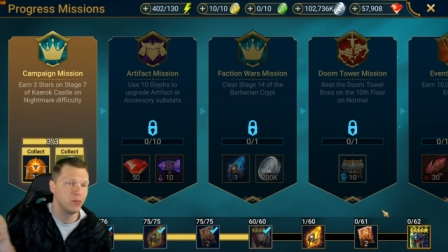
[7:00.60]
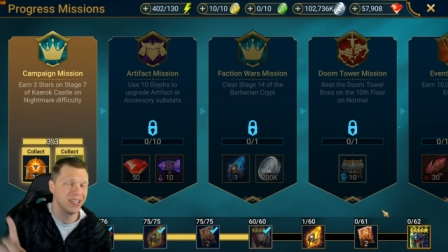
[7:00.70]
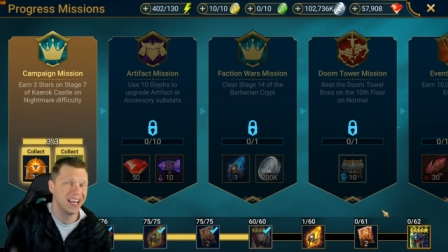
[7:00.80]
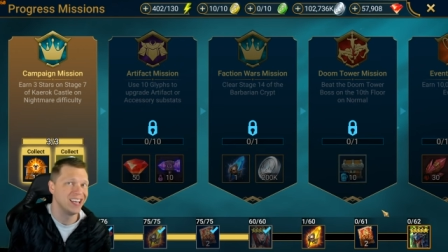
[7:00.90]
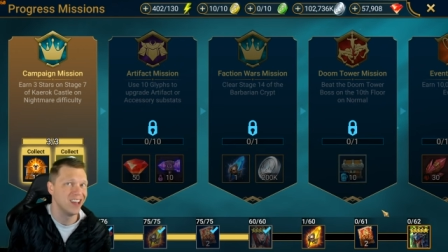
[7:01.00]
We
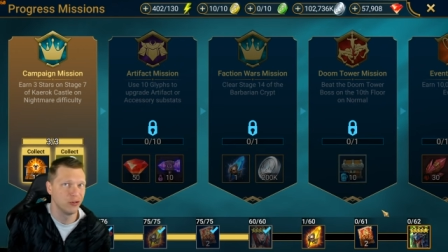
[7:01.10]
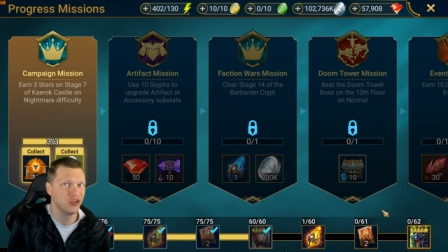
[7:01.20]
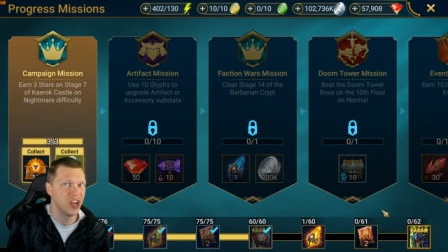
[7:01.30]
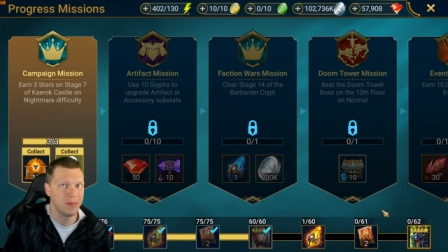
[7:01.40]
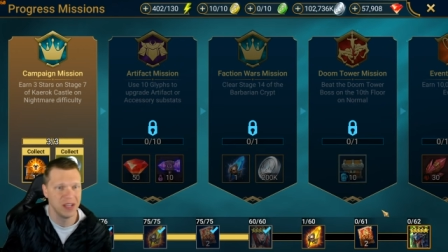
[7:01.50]
get another
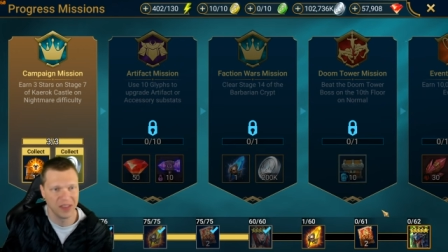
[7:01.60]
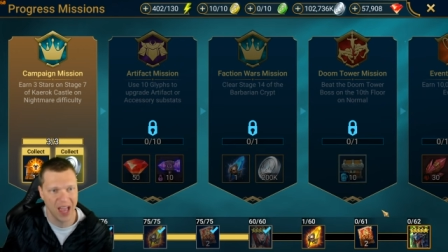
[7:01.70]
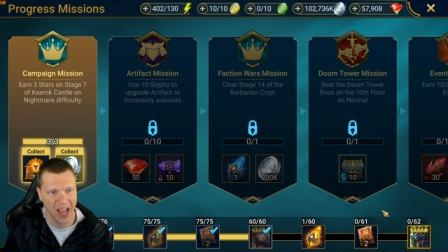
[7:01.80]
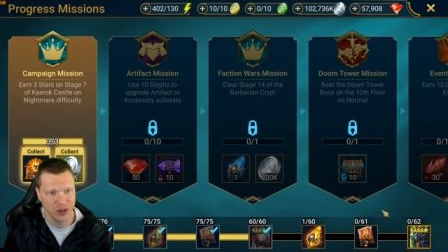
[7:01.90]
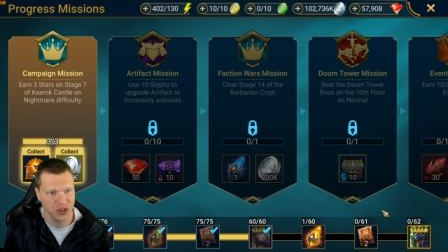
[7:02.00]
champion at the
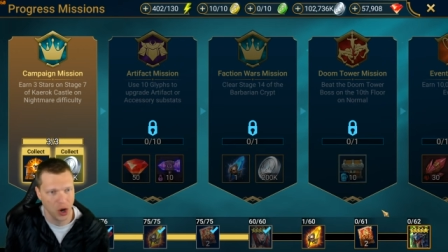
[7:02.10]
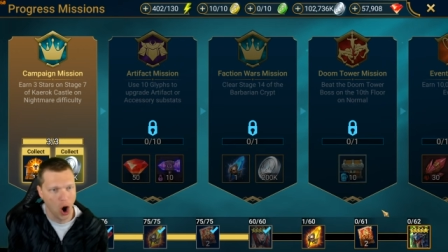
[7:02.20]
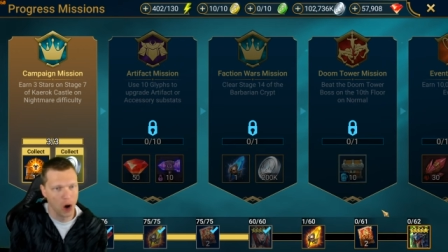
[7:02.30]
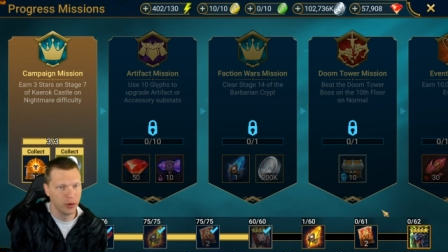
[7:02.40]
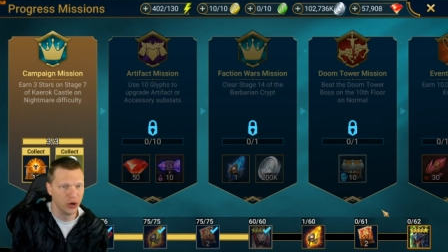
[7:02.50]
end. You get
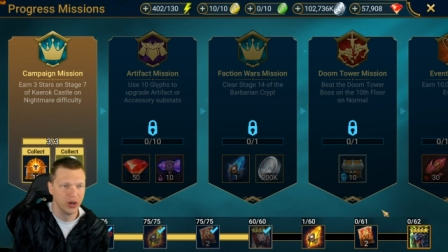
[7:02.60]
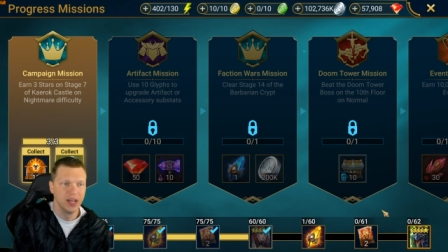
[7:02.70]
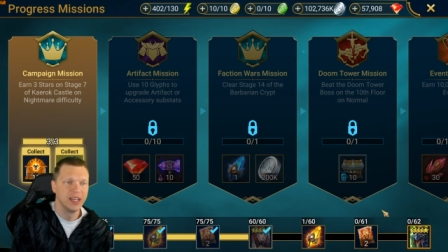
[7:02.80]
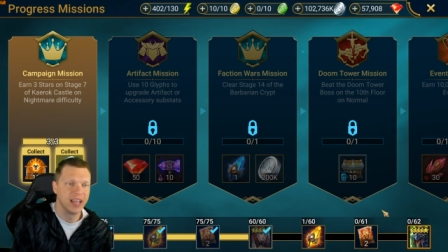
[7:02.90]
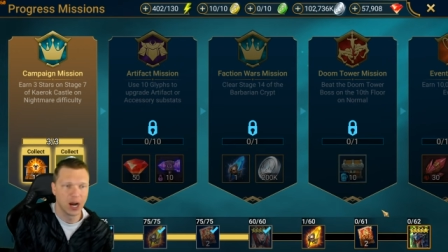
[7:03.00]
Arbiter
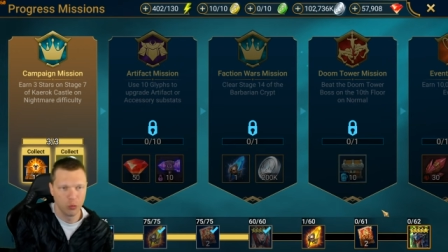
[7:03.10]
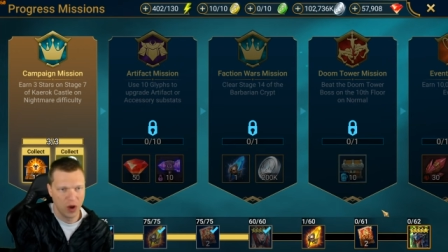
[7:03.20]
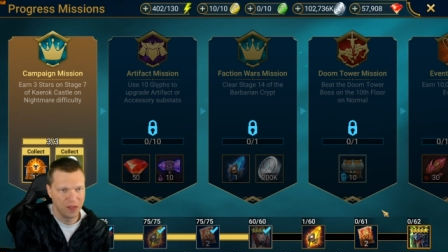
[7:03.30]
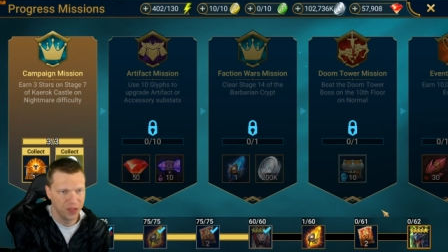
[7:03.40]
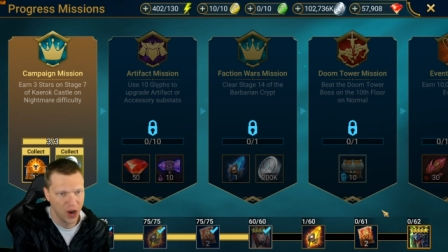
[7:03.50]
kind of
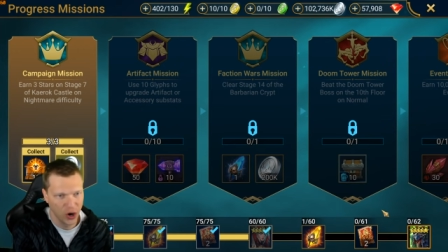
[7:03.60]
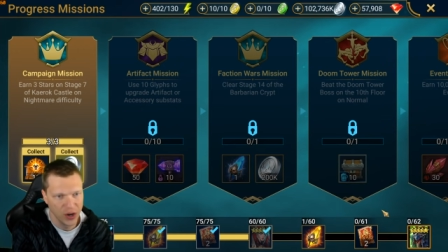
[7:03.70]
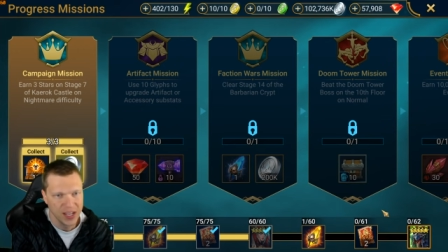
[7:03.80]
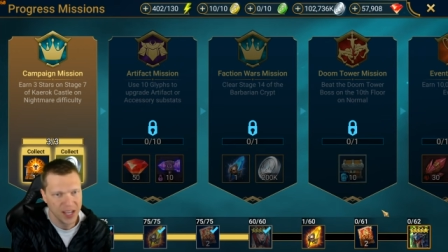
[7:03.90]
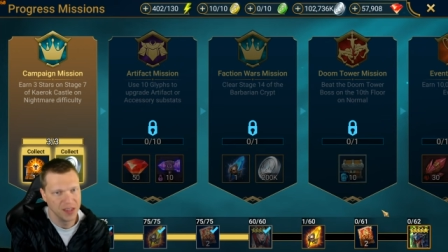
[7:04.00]
right
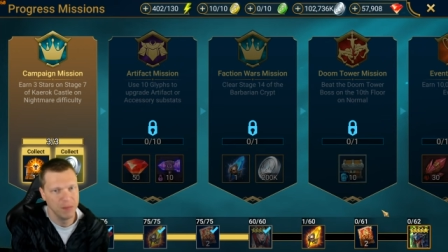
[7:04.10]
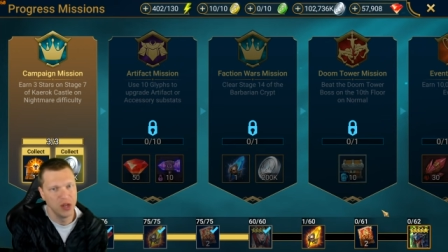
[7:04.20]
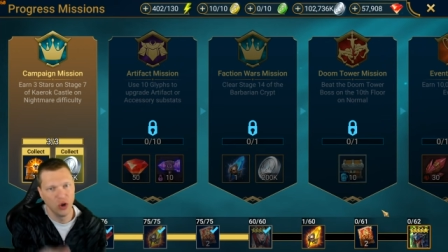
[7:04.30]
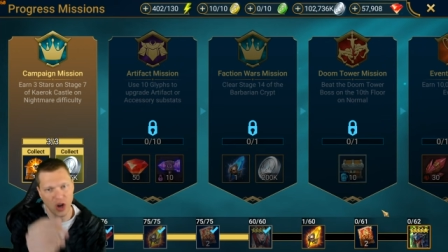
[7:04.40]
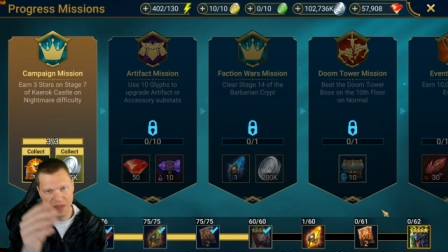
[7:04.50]
there in the
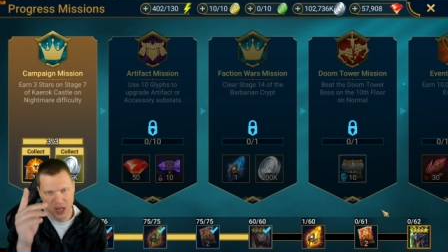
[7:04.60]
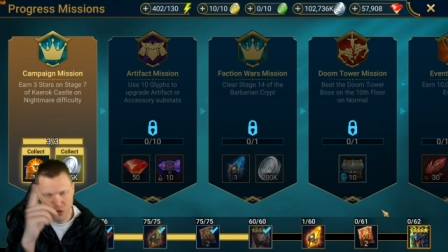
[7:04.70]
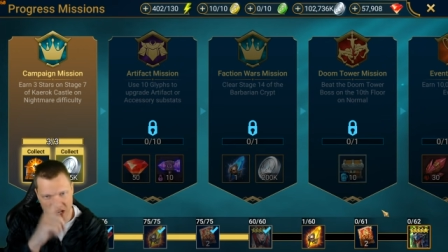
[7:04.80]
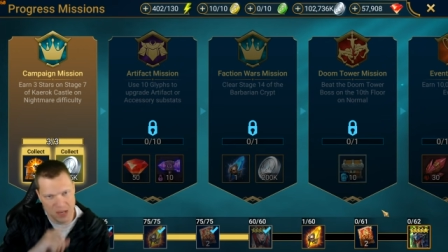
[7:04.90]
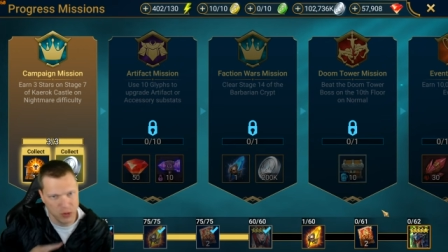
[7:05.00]
middle, and then
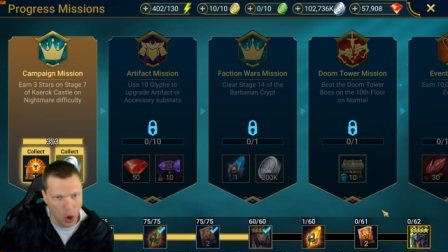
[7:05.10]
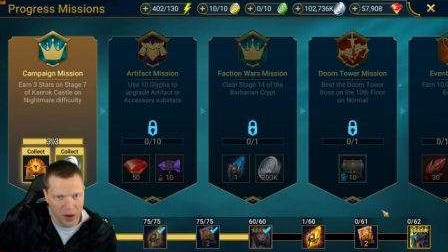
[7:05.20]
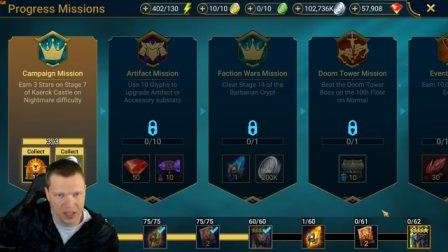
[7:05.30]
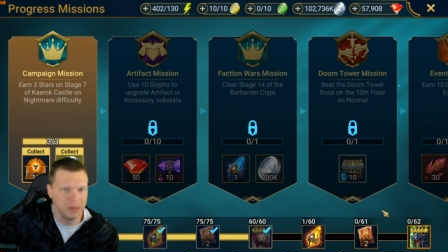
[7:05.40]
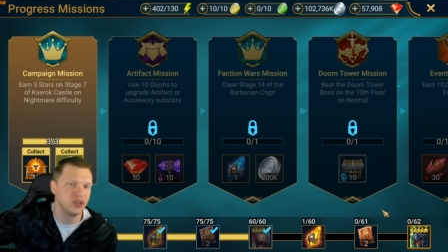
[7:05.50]
you keep
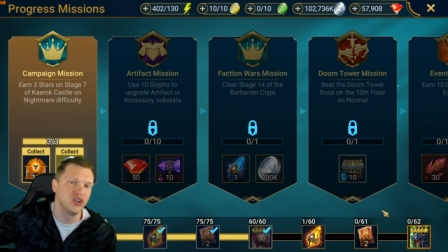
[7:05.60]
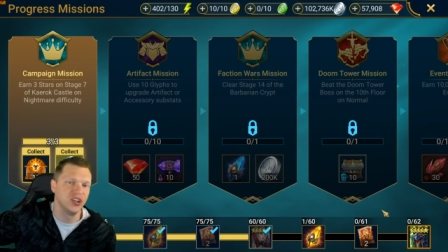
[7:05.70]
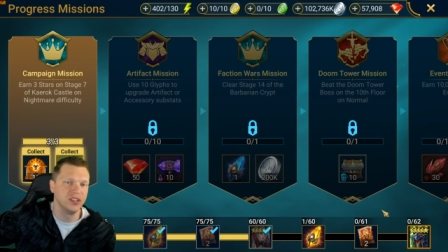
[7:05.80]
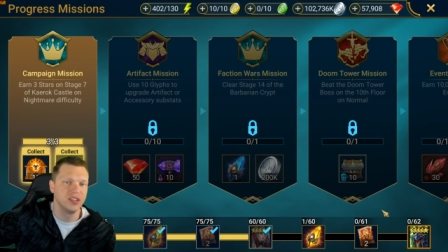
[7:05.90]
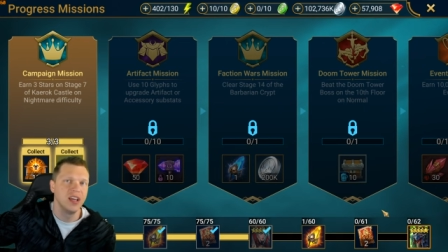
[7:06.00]
going in the
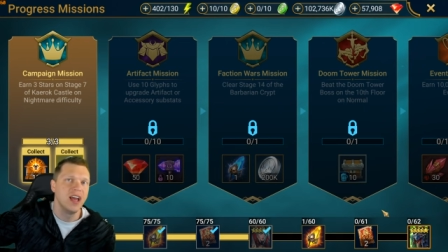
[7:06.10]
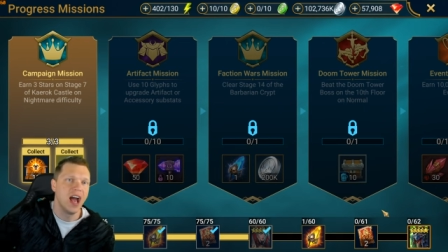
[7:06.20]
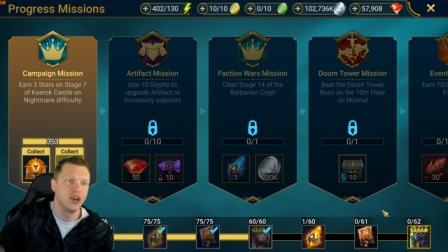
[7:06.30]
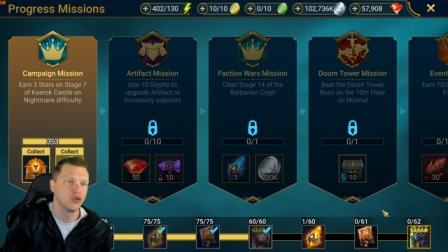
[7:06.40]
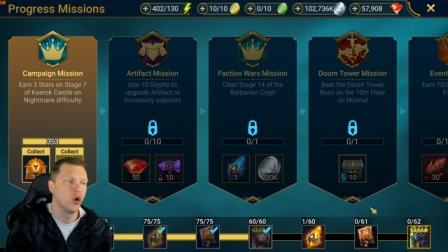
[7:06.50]
missions,
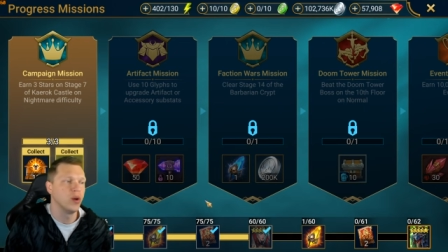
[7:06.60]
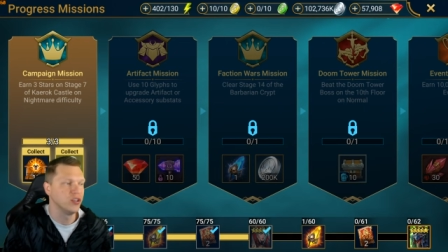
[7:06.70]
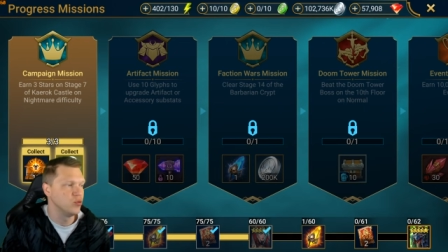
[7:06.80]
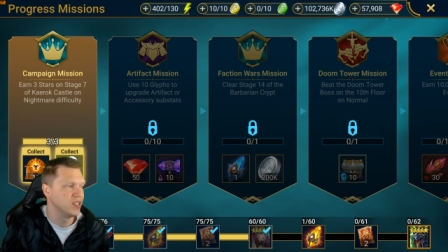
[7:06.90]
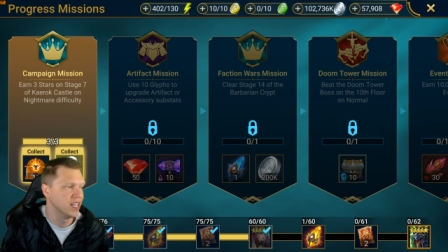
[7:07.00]
and you're going
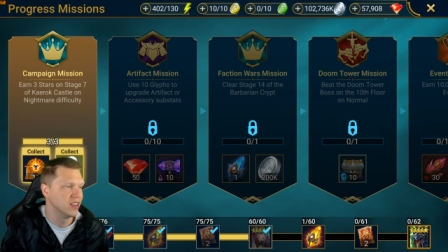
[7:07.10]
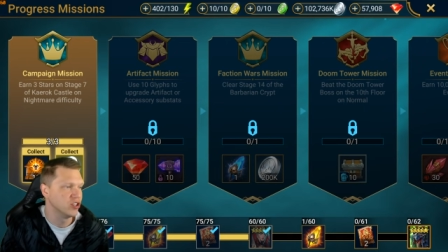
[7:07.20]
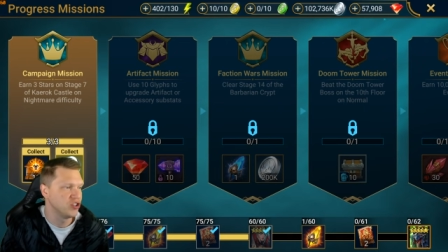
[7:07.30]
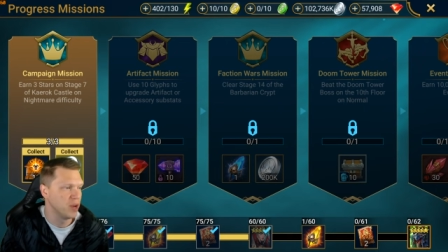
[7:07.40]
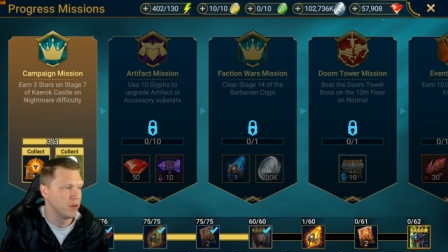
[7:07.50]
to get
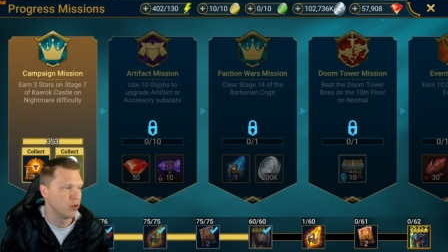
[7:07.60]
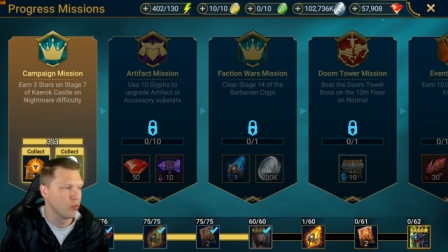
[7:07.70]
this champion